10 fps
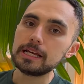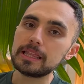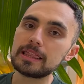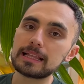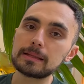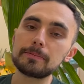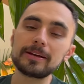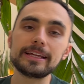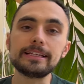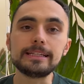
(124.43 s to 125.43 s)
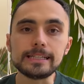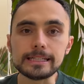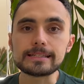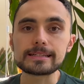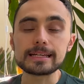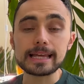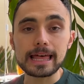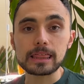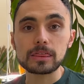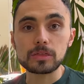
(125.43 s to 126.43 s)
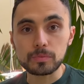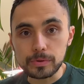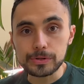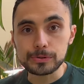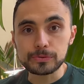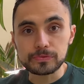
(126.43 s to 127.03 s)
that the plant needs to get through the